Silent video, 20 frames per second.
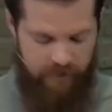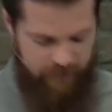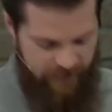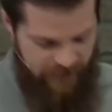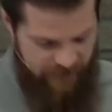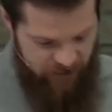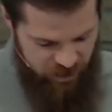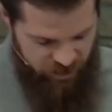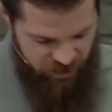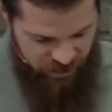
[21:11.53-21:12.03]

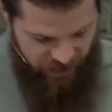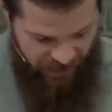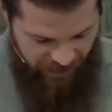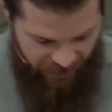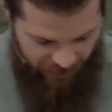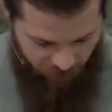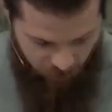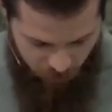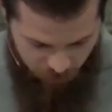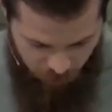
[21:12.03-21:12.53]
They
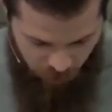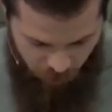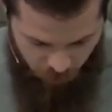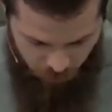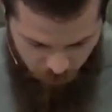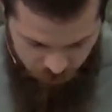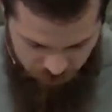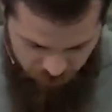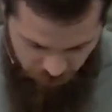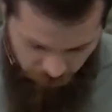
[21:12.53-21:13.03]
shall
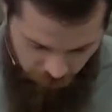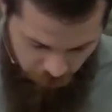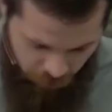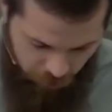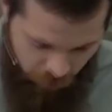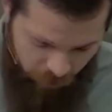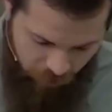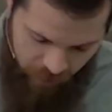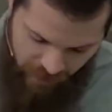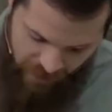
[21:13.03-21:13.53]

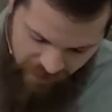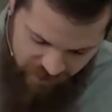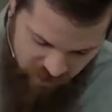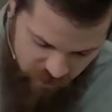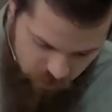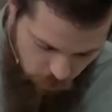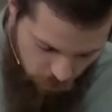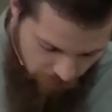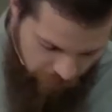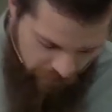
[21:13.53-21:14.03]
return and
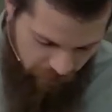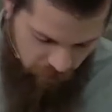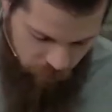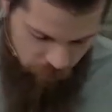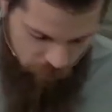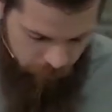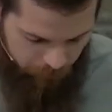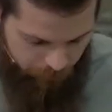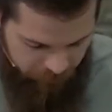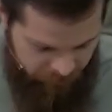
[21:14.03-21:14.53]

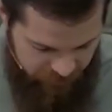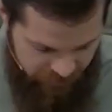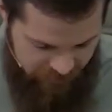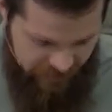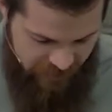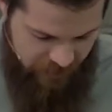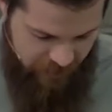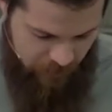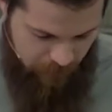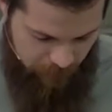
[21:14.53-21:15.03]
dwell
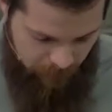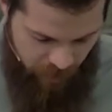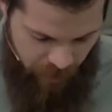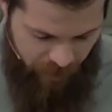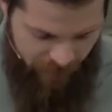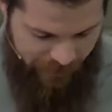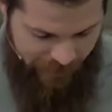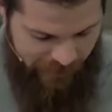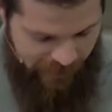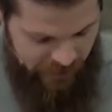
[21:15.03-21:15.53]
beneath
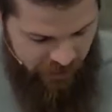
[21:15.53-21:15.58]
my